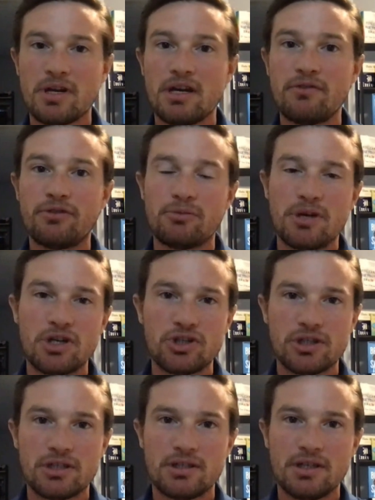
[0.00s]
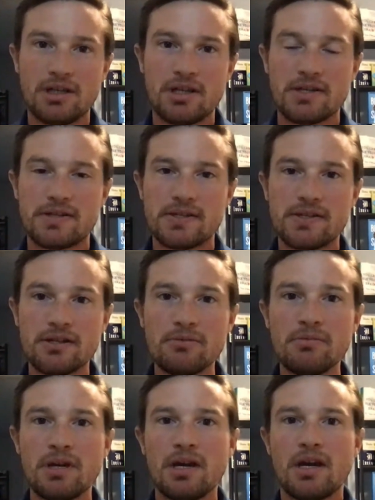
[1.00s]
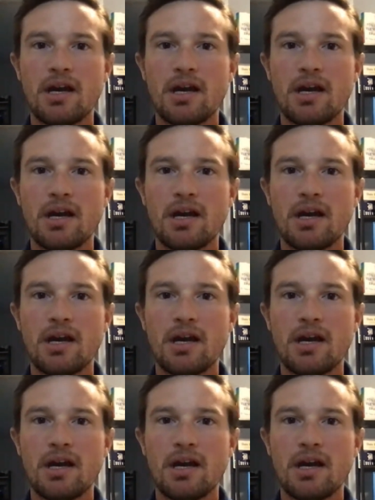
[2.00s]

inflammation in the system,